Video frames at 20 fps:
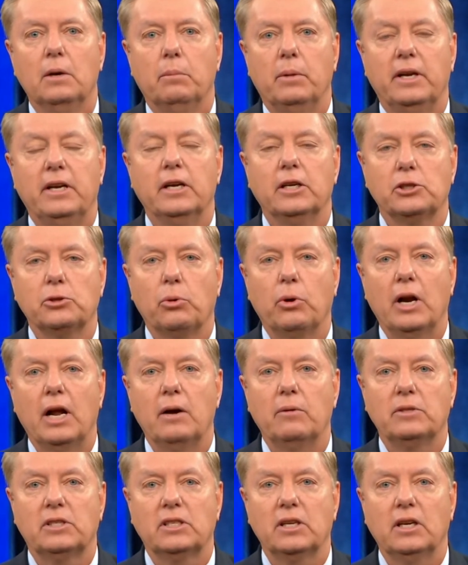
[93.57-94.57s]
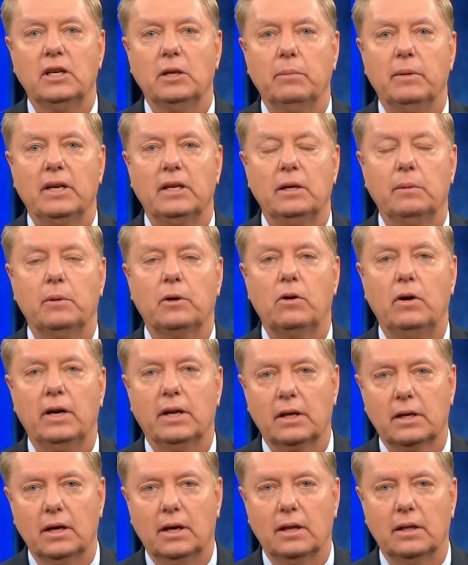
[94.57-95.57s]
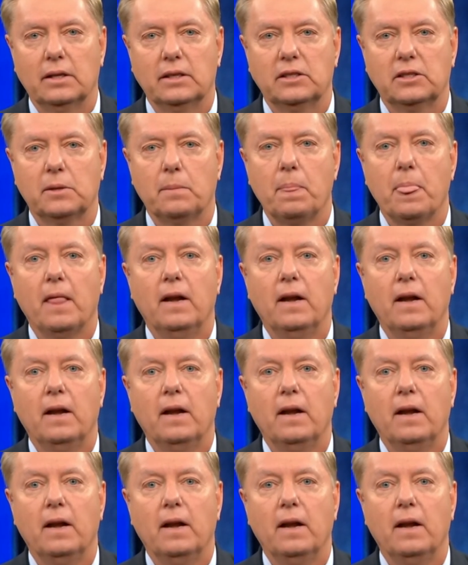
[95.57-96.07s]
But here's what I would say to my Democratic colleagues